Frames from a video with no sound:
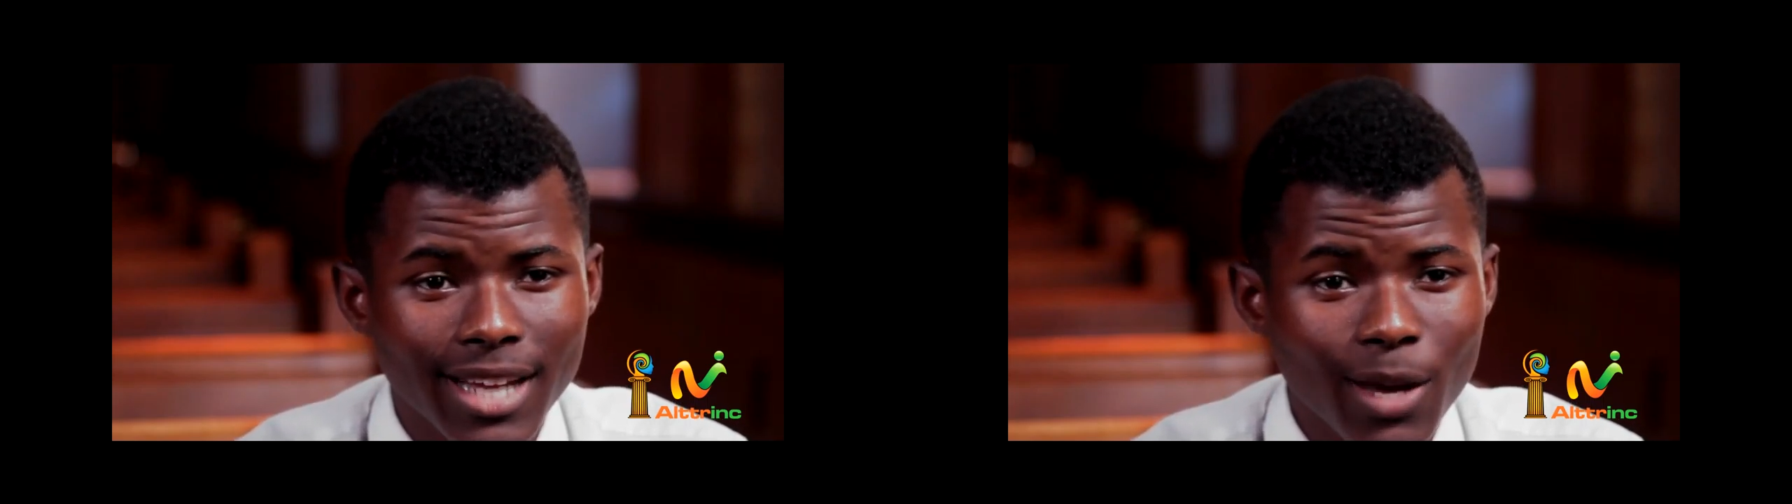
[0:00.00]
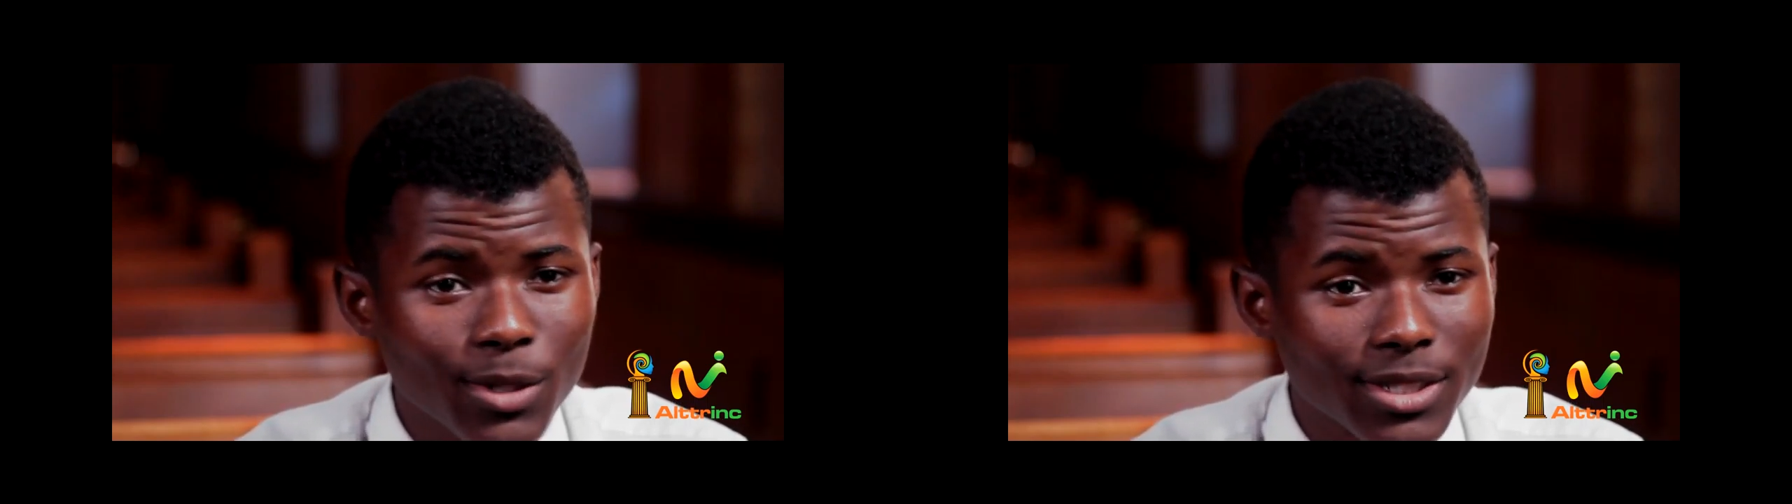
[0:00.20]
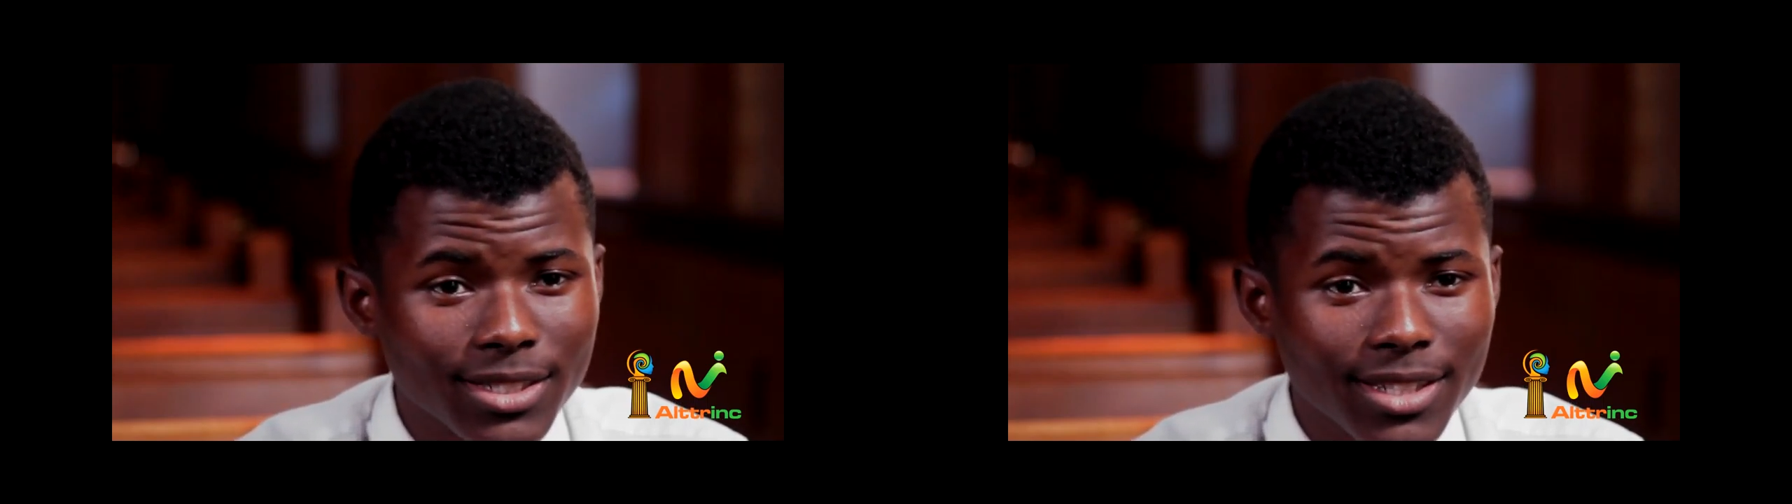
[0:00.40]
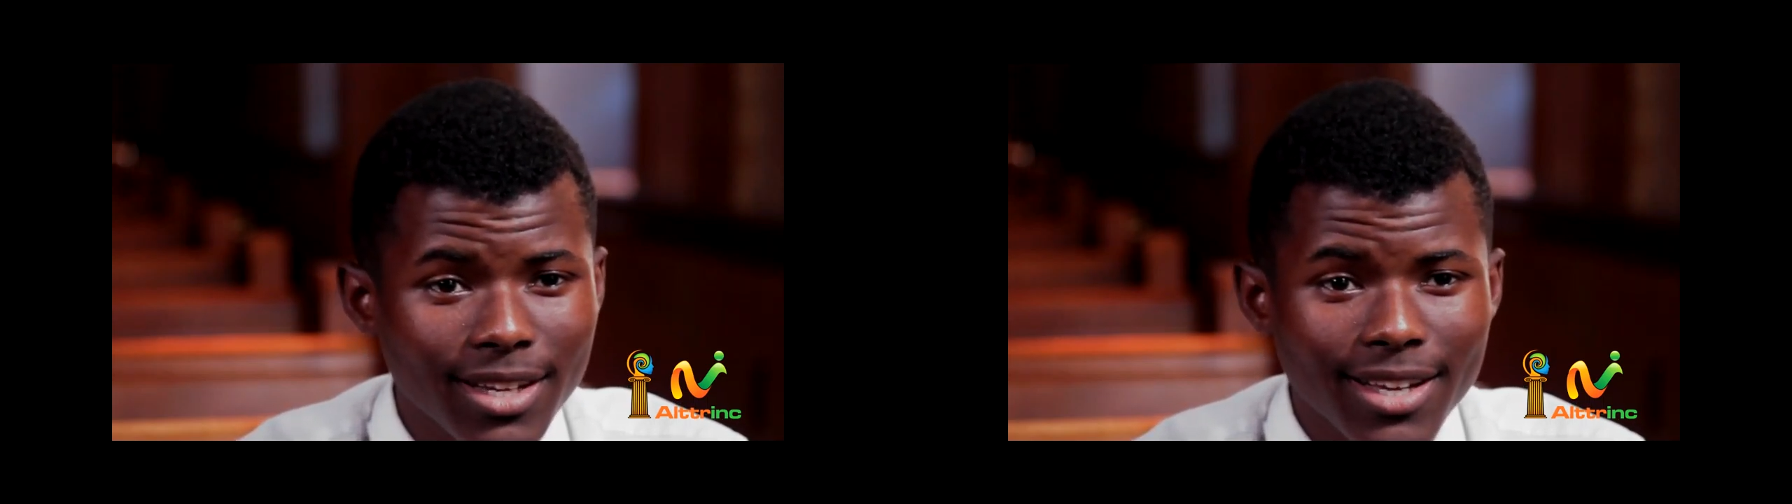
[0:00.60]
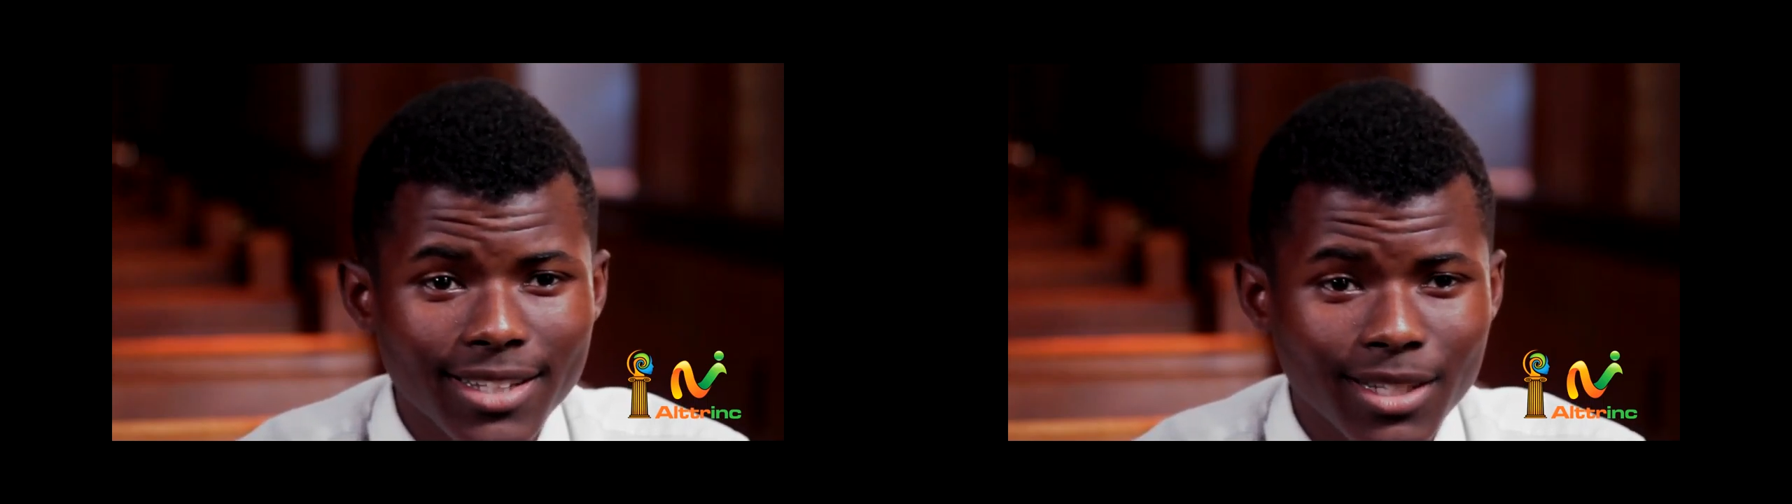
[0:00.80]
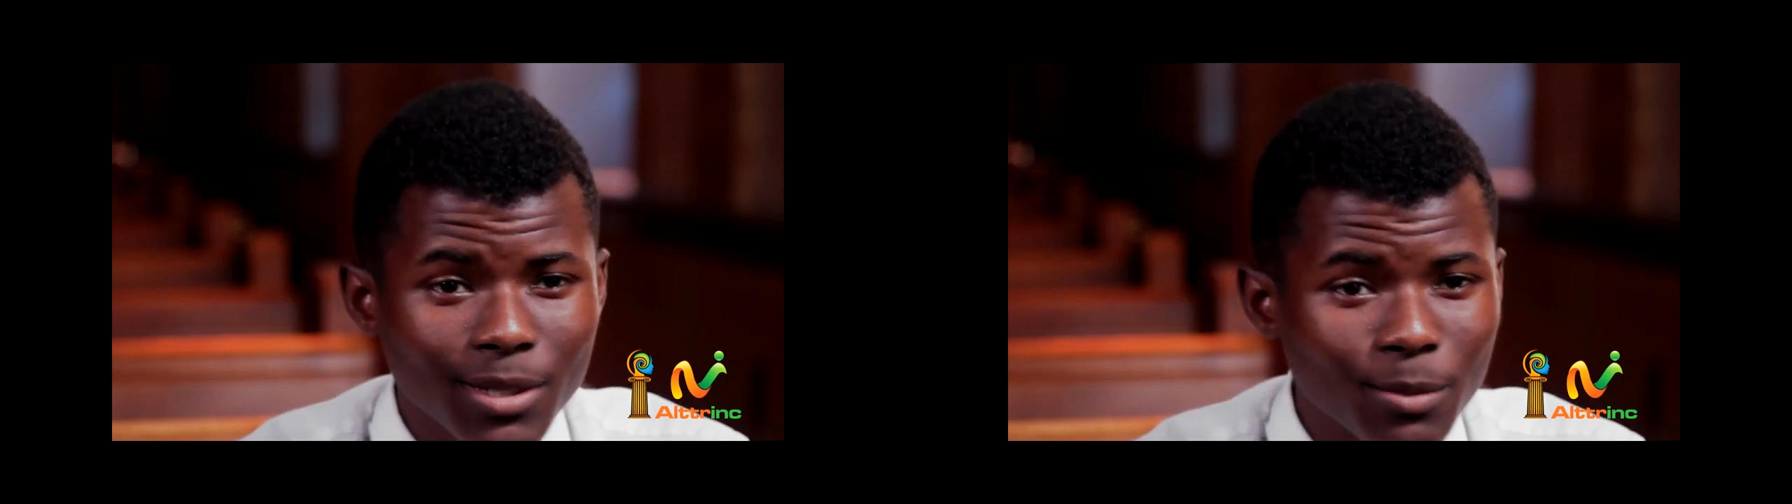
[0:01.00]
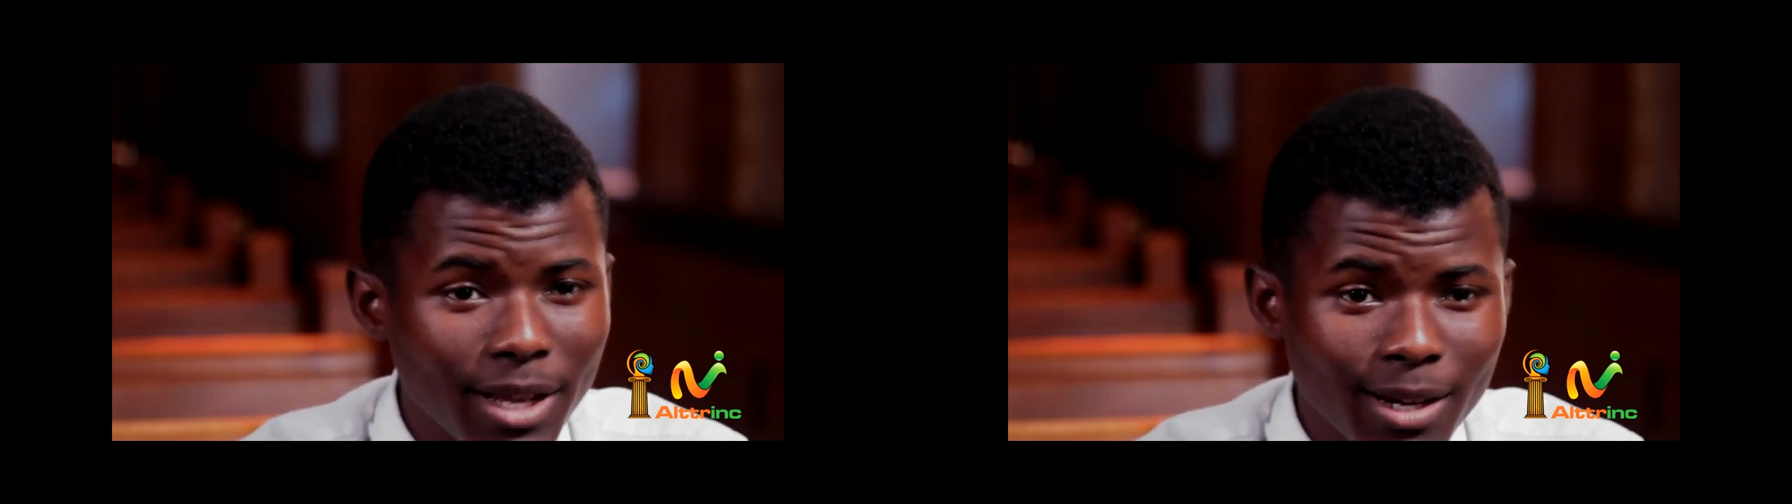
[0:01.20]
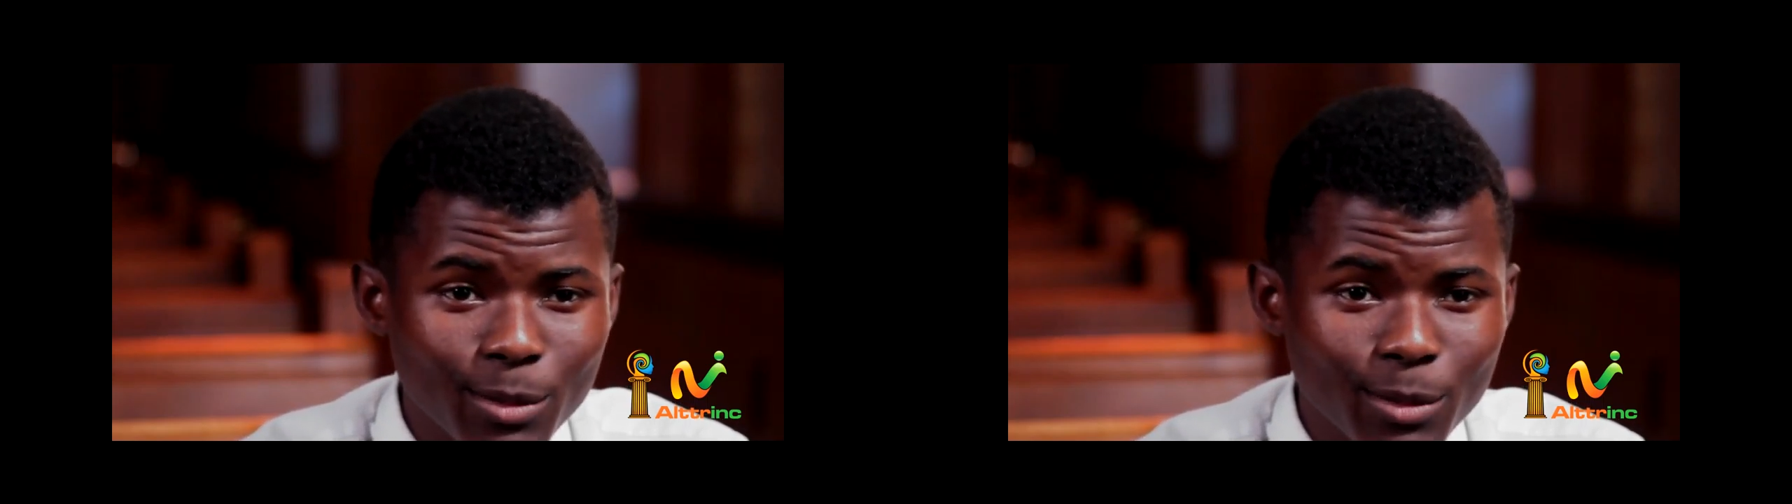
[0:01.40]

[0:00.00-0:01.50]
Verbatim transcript: And I was just telling him, "Man,